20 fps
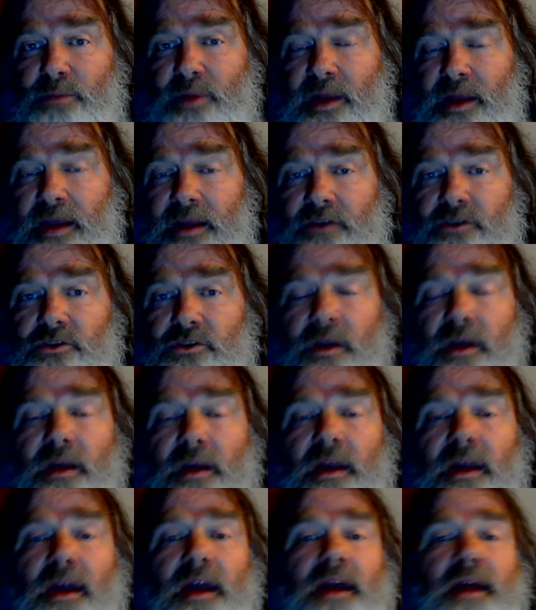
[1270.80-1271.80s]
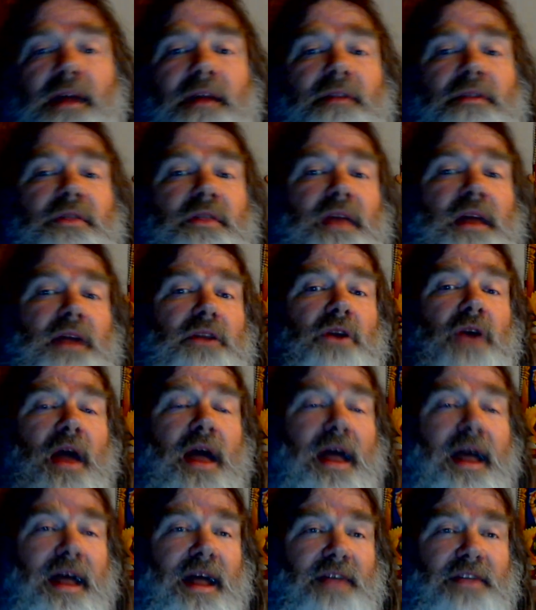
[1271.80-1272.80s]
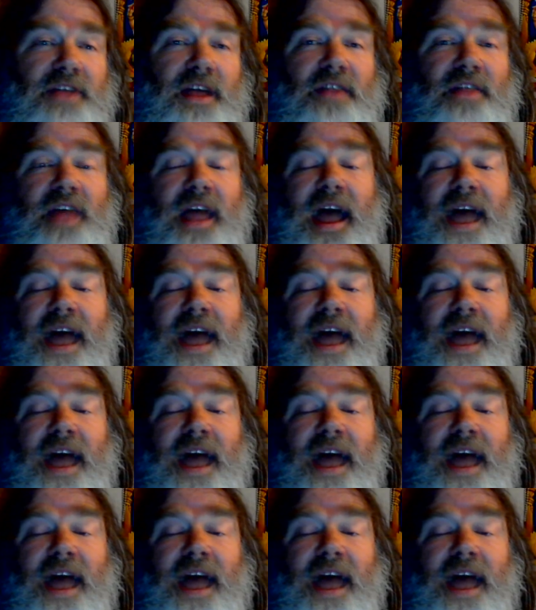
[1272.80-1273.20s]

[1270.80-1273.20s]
page. Then they